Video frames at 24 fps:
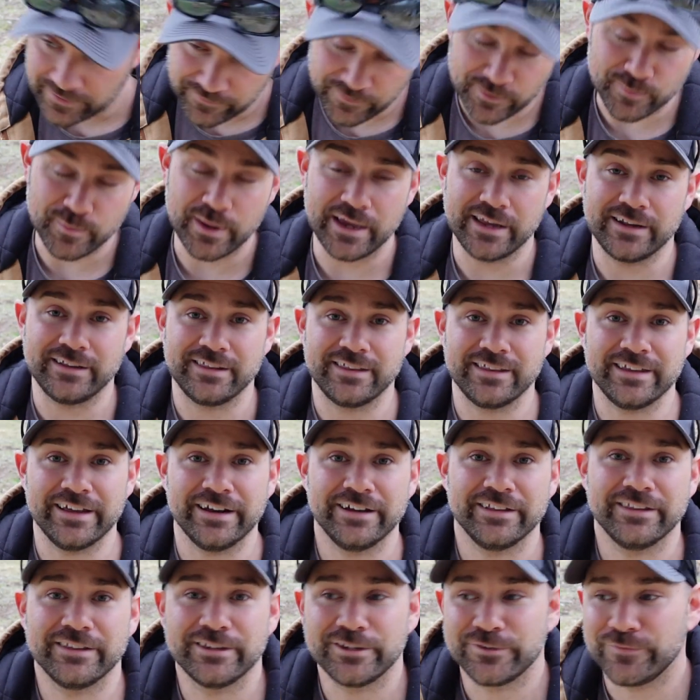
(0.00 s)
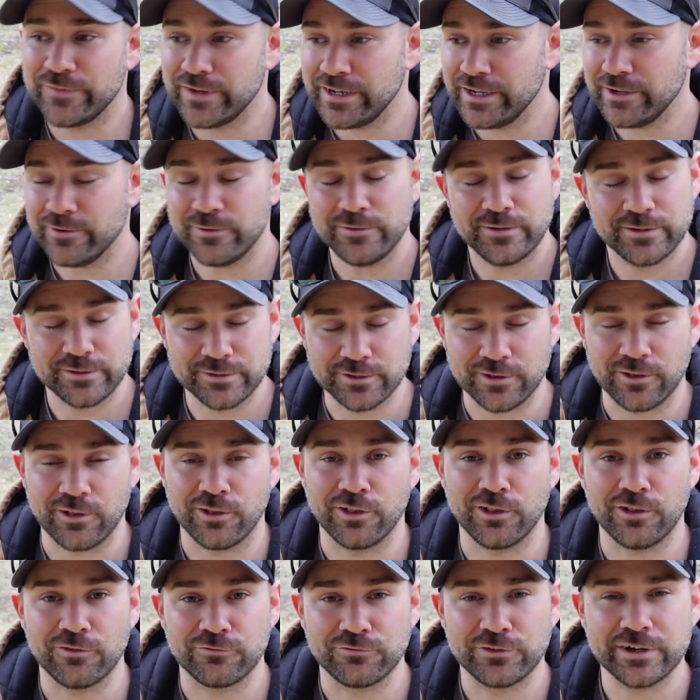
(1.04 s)
If you made it to the end of this video, it was
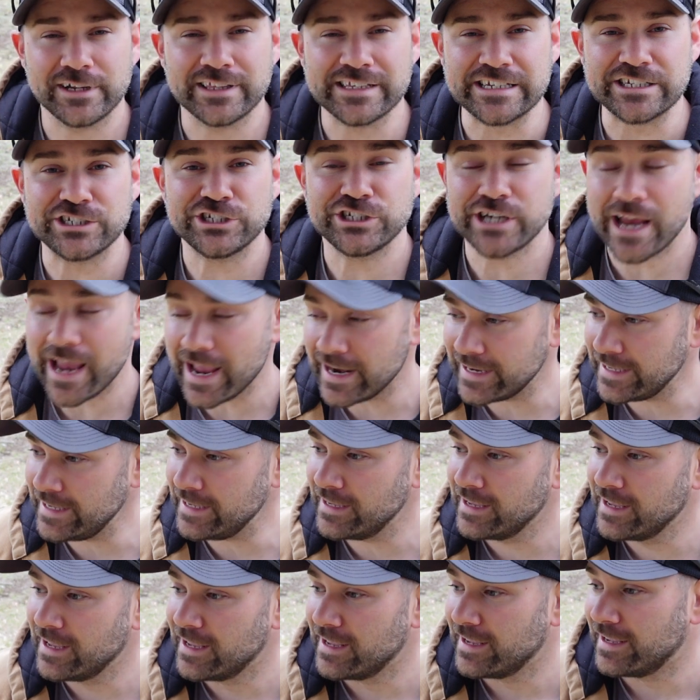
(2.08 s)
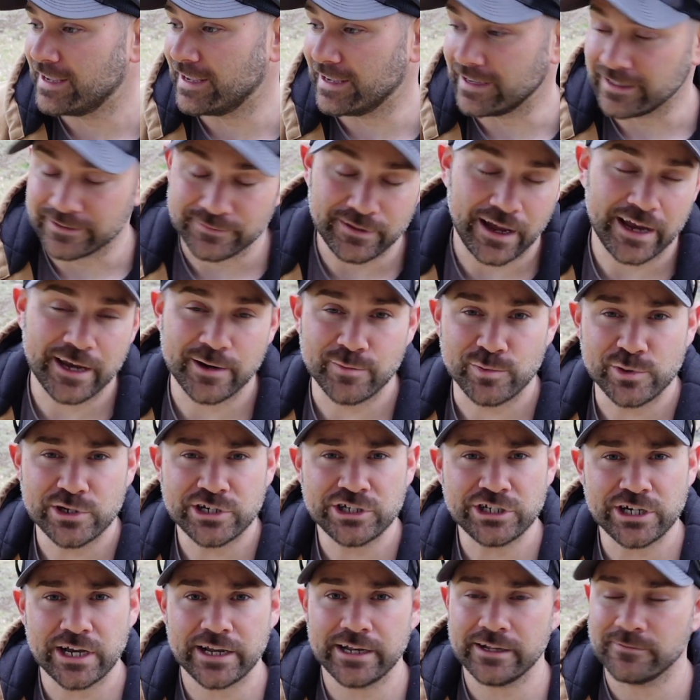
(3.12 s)
all really chatty. I
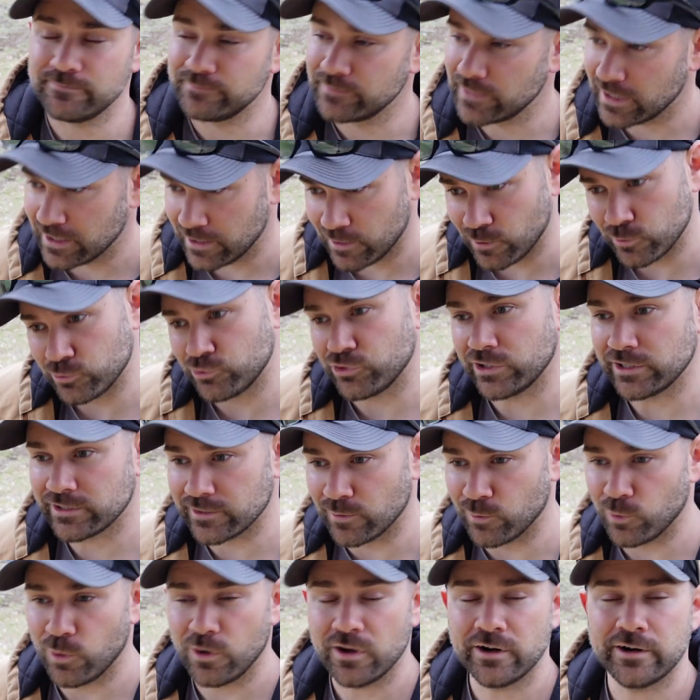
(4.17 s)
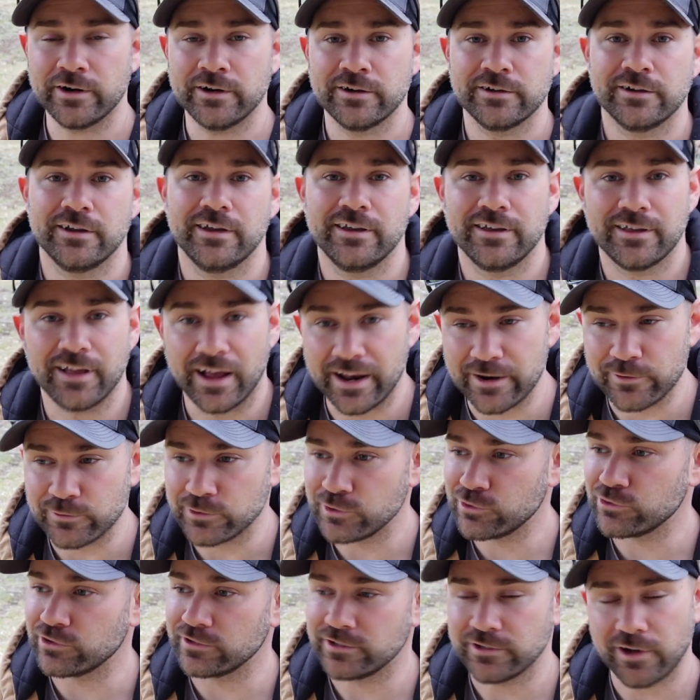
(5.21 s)
appreciate it. I'm going to go drink some water. I don't
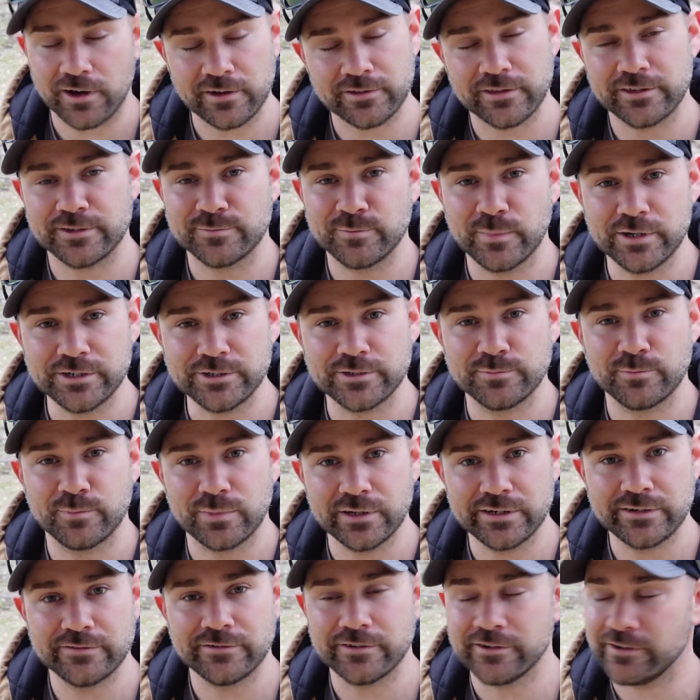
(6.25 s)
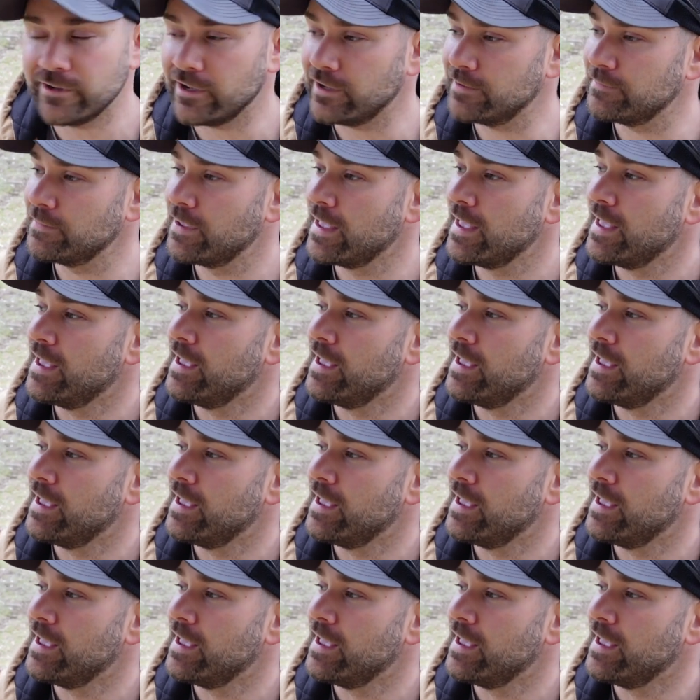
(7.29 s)
usually talk this much, believe it or not.